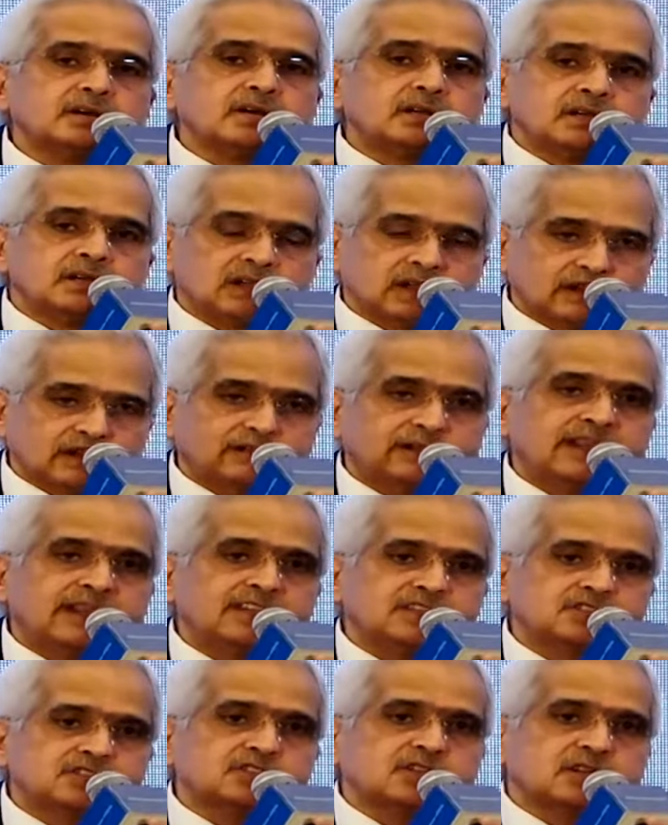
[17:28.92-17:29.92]

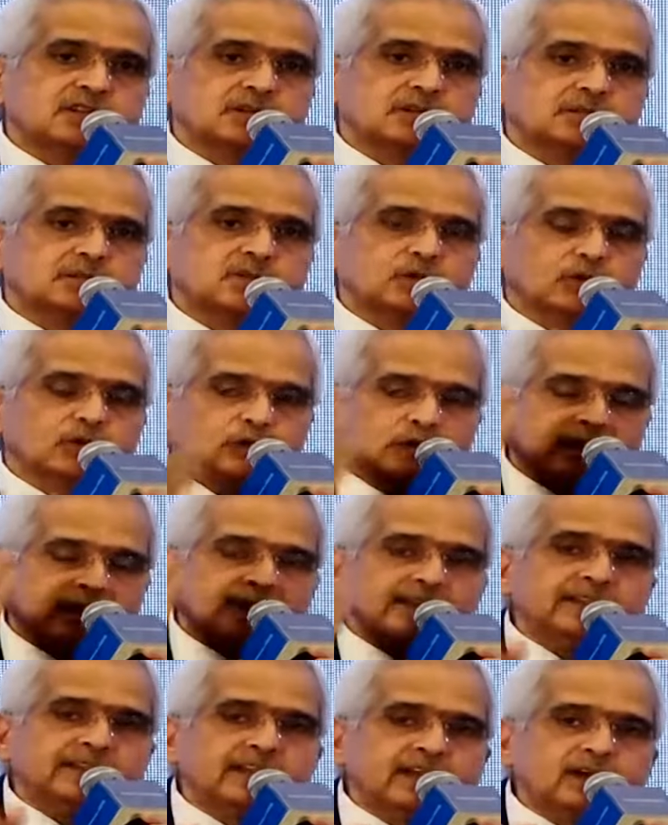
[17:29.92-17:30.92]
inflation, the whole
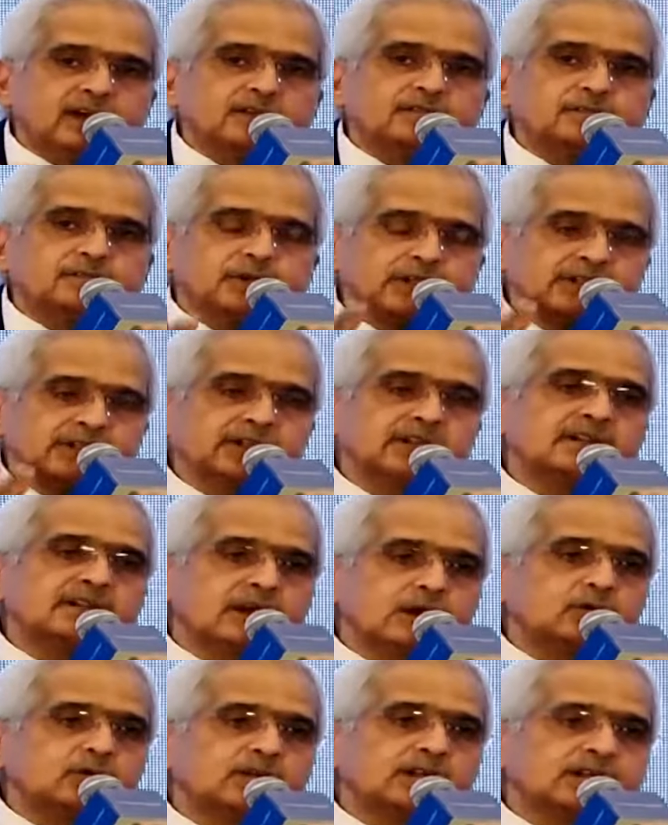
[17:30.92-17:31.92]
idea of bringing
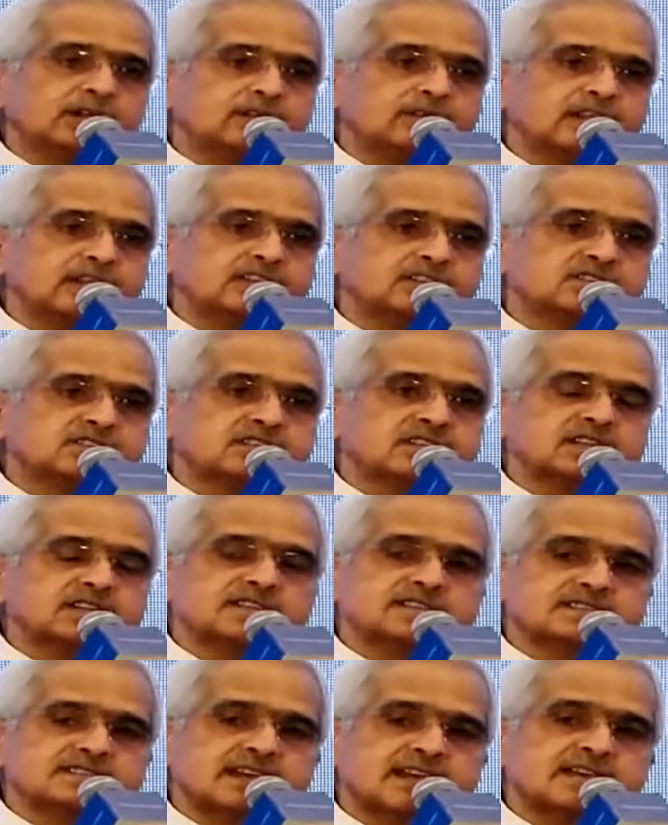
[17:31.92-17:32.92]
down inflation
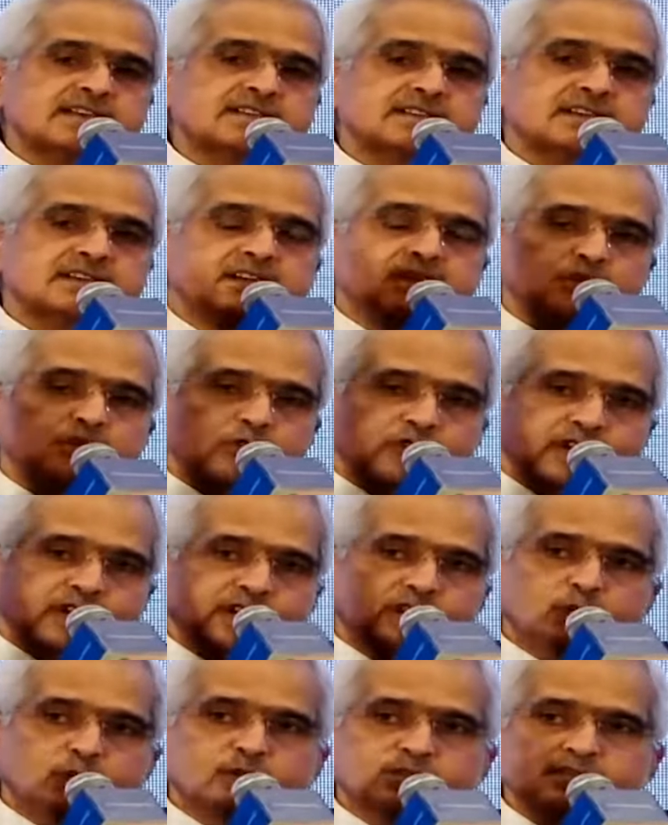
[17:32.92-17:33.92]
is that to
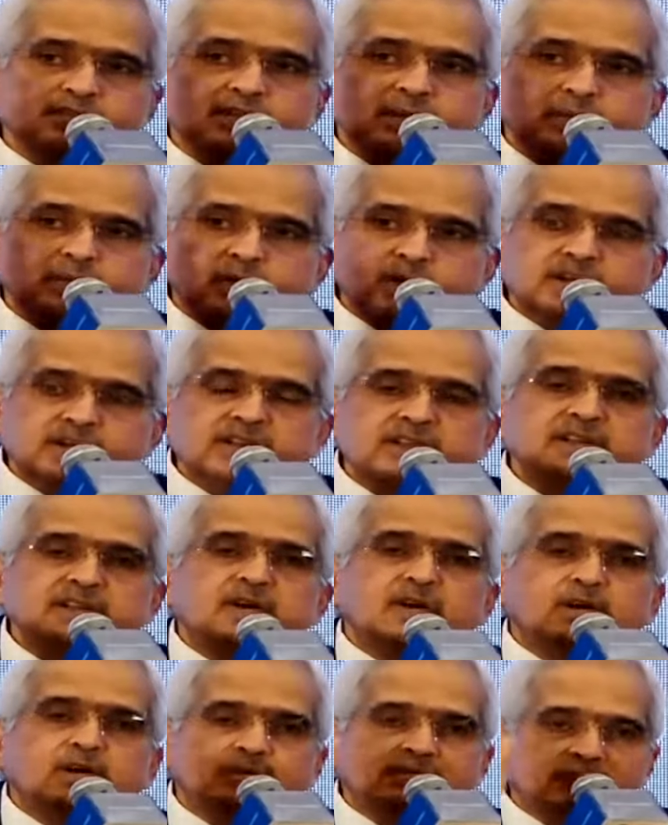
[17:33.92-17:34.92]
reduce the burden
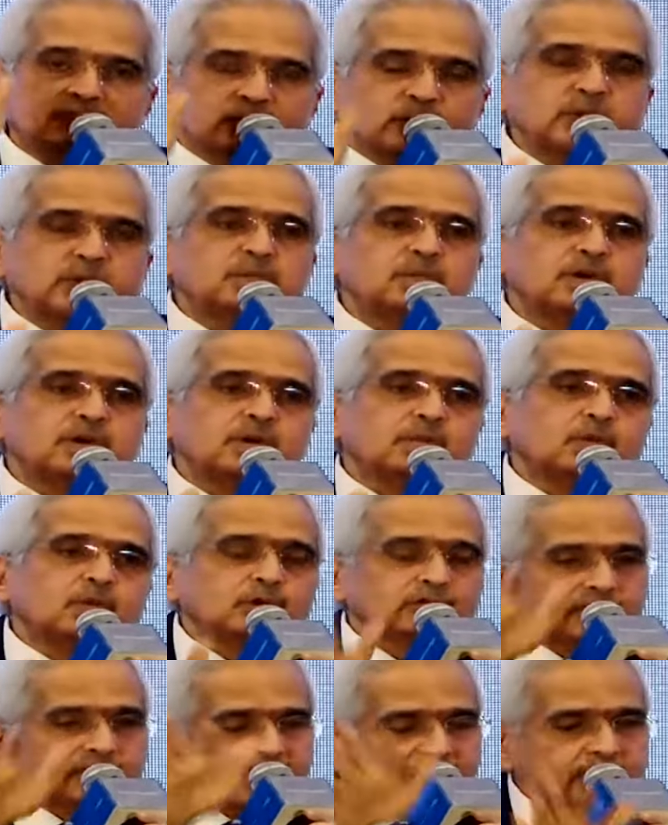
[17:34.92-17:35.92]
on the people,
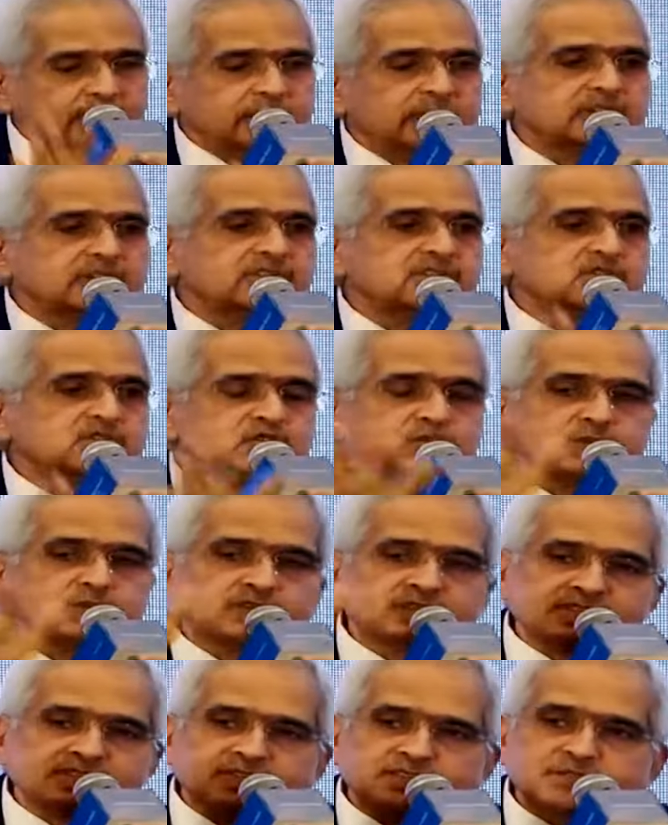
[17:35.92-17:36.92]
both urban
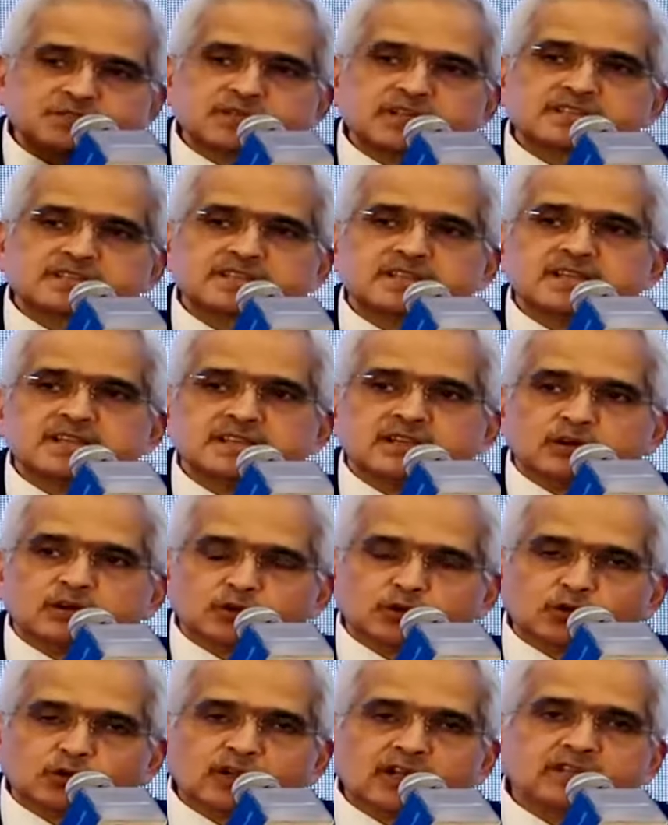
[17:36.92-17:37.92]
consumers as well as
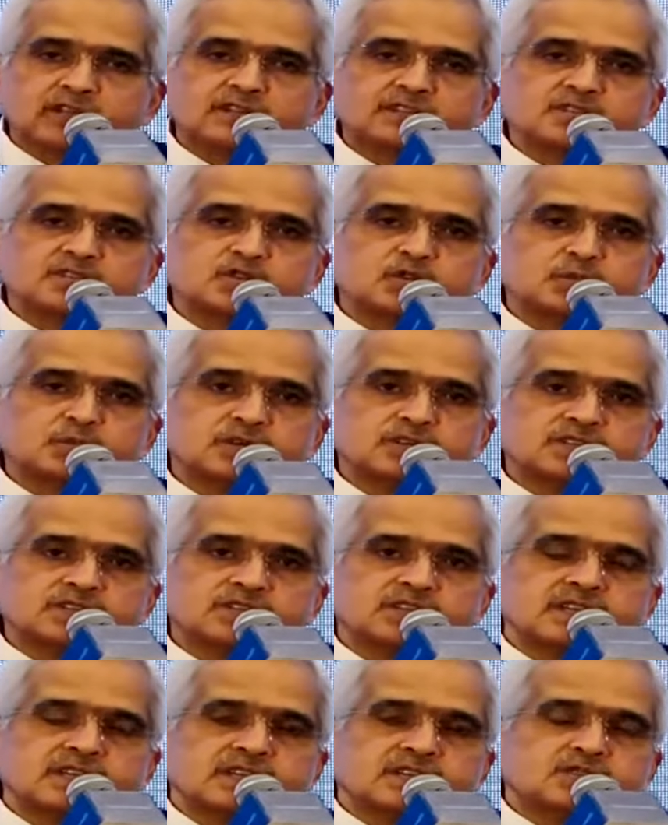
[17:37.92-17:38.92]
rural
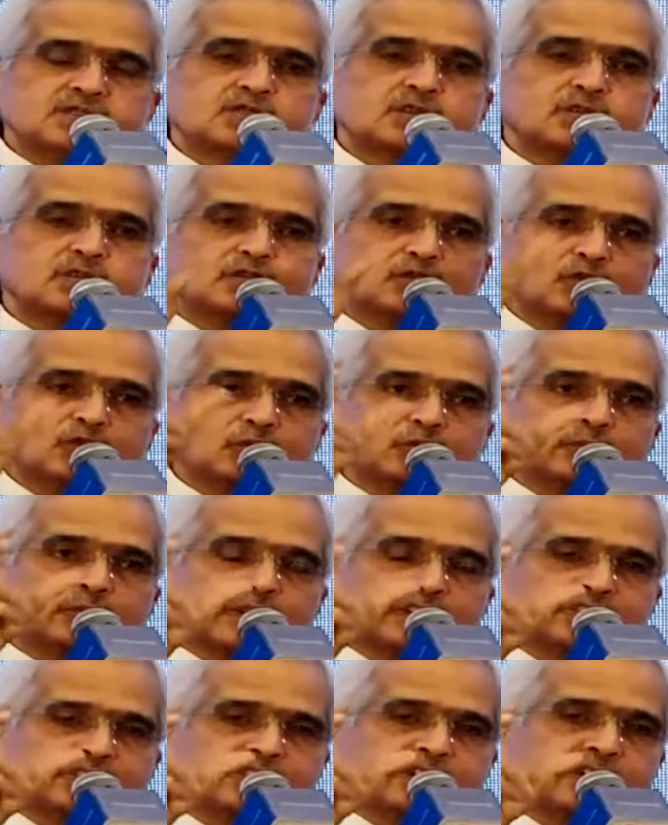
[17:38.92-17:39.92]
consumers. So if you
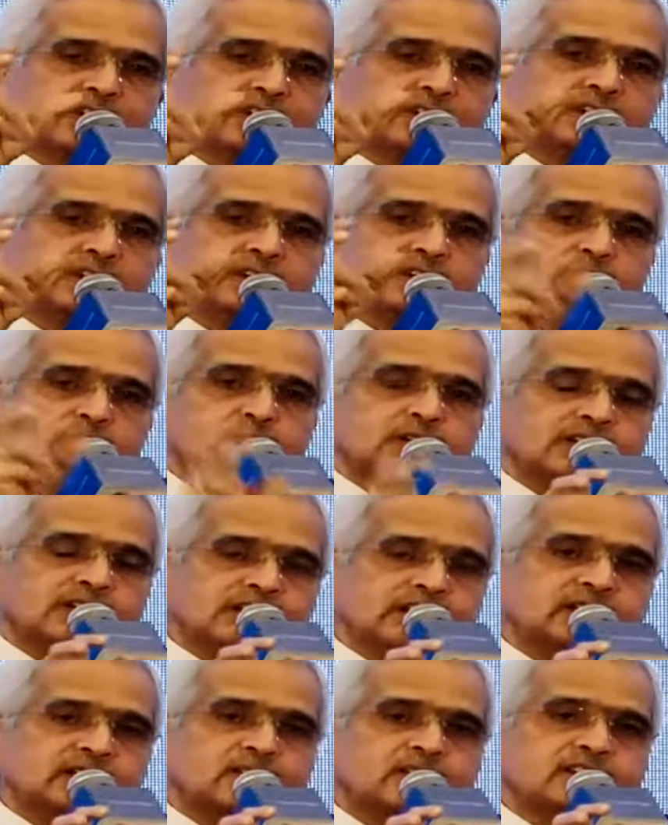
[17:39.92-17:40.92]
measure, today
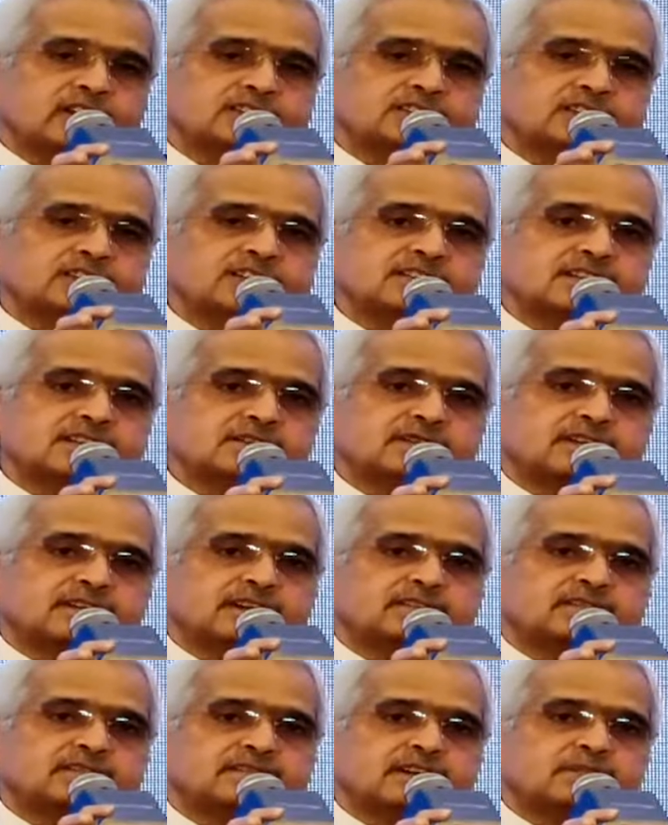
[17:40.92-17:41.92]
the inflation is at
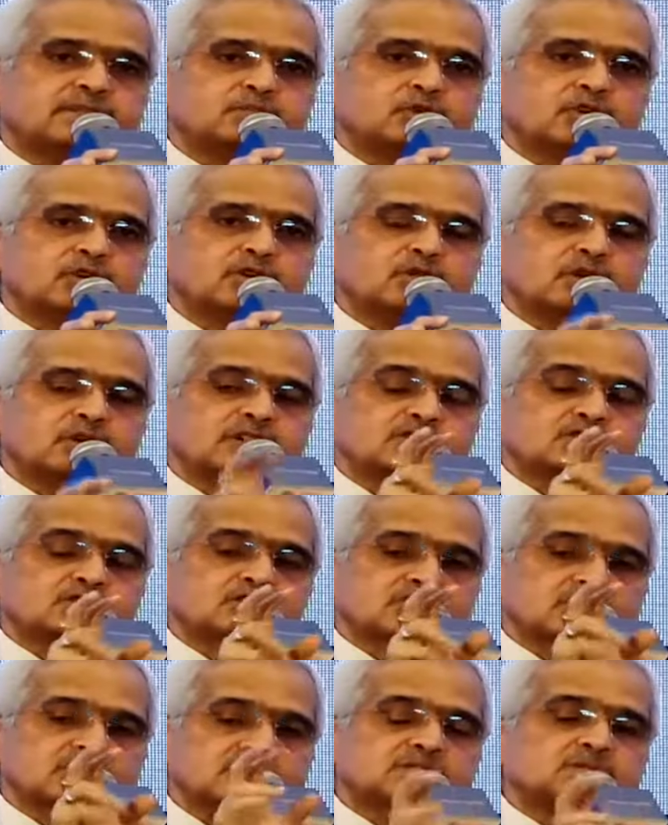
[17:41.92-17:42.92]
5.1. So
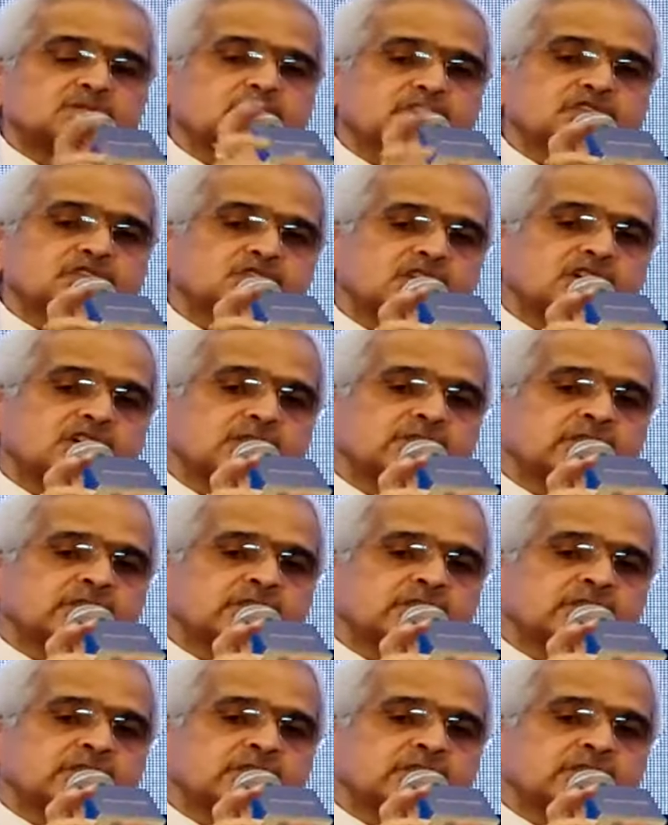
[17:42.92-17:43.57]
just measure,